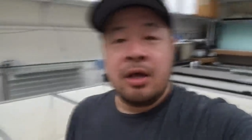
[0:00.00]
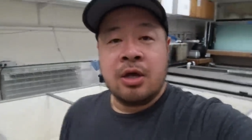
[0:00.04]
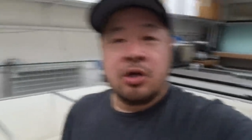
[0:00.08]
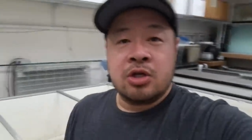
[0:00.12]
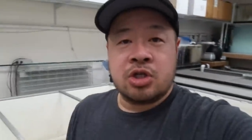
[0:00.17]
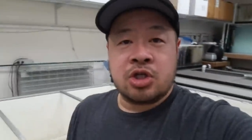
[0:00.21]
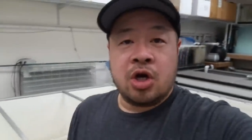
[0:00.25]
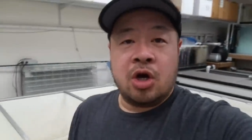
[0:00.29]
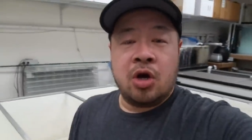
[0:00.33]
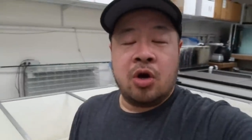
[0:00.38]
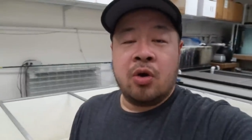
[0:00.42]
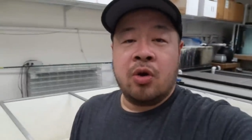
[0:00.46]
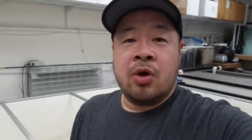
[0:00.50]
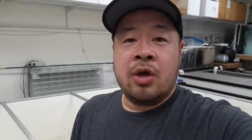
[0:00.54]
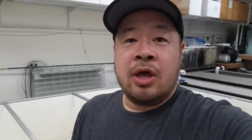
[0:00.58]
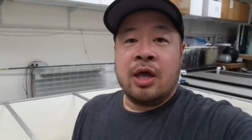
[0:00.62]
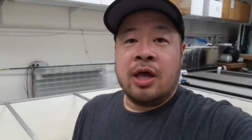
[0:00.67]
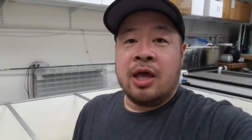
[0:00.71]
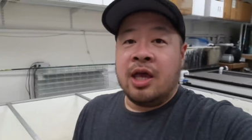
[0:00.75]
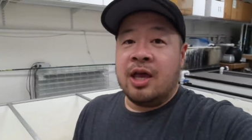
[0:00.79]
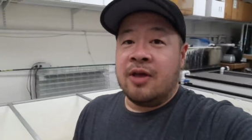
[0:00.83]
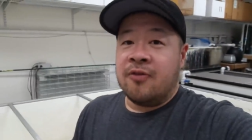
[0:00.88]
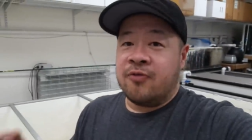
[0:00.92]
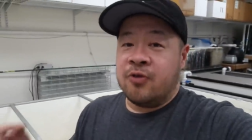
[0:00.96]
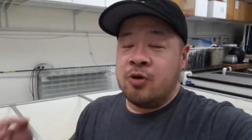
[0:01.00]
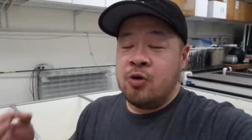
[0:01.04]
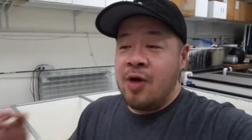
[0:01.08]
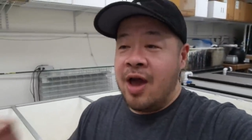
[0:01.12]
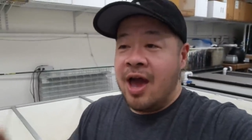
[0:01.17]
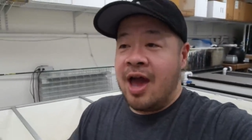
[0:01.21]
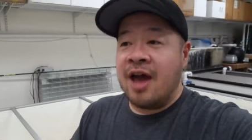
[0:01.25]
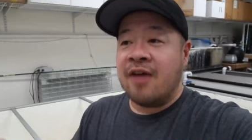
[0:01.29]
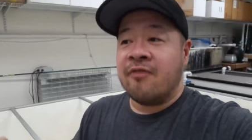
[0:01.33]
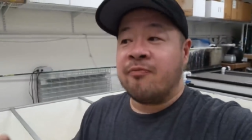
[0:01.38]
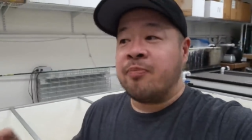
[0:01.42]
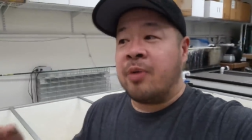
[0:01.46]
So if you
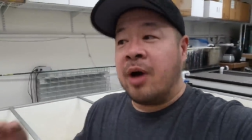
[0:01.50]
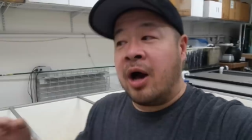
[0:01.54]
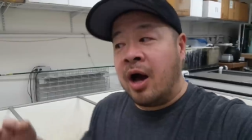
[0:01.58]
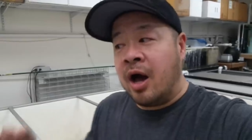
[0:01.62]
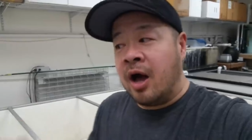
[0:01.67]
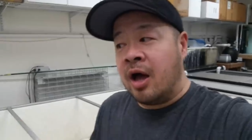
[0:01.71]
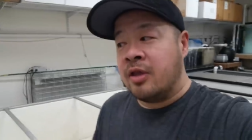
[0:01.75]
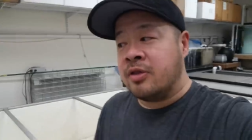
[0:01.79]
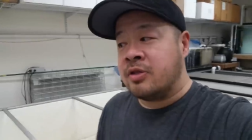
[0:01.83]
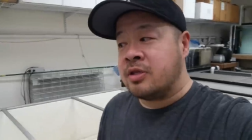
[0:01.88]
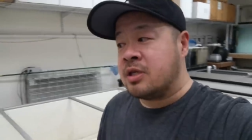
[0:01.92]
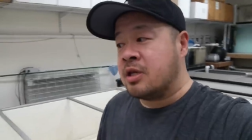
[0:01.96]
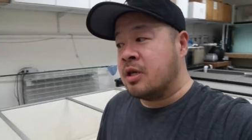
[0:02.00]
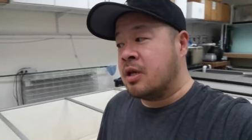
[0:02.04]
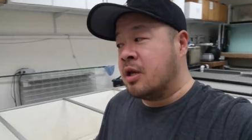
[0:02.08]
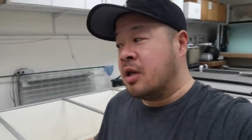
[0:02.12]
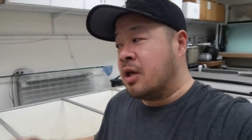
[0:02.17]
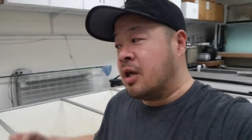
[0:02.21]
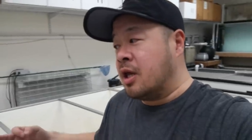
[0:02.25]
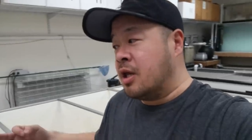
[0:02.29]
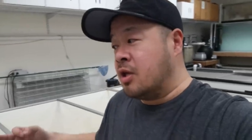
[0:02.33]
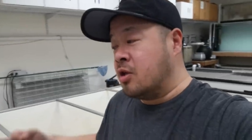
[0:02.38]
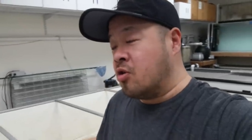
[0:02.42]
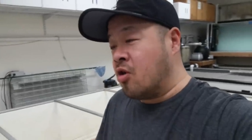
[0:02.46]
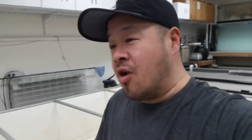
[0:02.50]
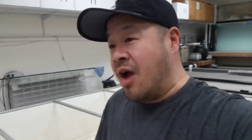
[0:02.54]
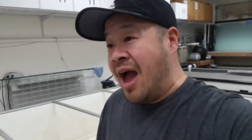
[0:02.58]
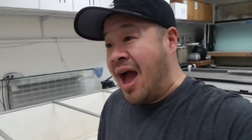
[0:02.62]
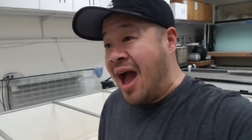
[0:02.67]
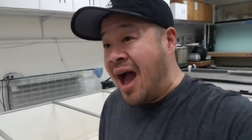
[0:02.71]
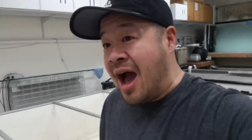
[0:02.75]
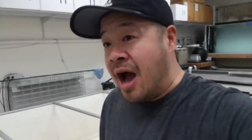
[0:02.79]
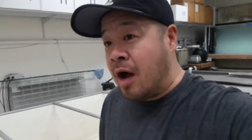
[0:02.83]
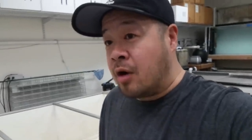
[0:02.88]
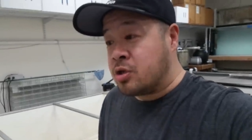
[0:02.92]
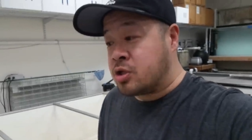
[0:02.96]
have ponds in your
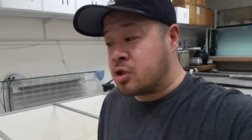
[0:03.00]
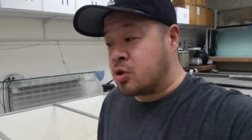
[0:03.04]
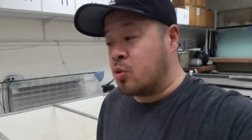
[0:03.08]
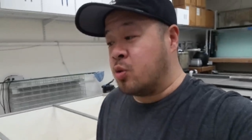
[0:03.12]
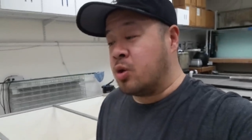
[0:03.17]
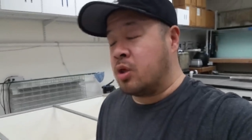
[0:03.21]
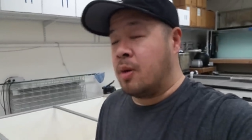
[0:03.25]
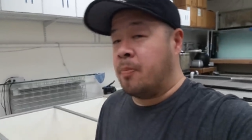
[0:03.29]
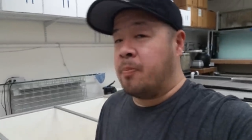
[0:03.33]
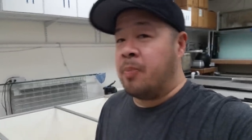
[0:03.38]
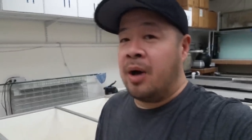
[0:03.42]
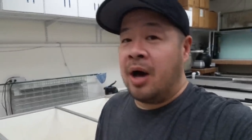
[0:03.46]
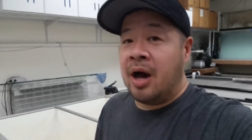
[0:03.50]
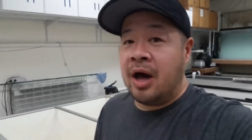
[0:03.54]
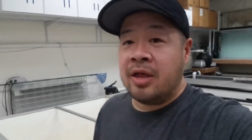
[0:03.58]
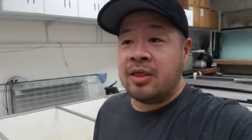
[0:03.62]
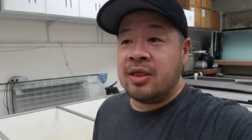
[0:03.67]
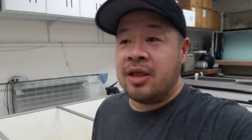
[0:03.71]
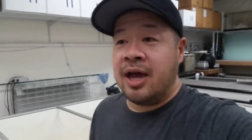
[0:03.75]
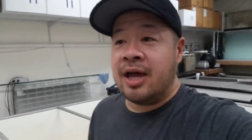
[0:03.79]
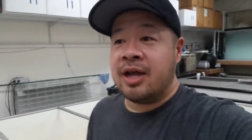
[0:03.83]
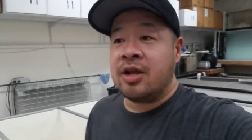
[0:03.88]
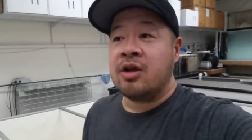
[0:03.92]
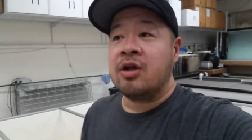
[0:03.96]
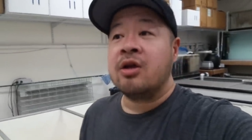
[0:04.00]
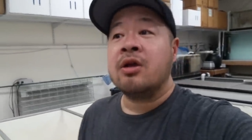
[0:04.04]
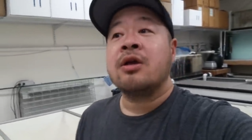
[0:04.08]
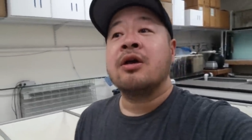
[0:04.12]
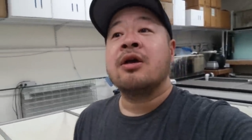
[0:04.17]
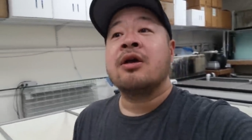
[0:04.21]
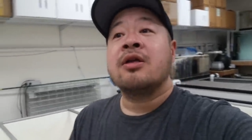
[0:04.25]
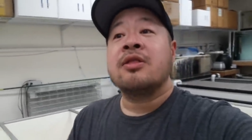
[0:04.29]
house with a pond liner,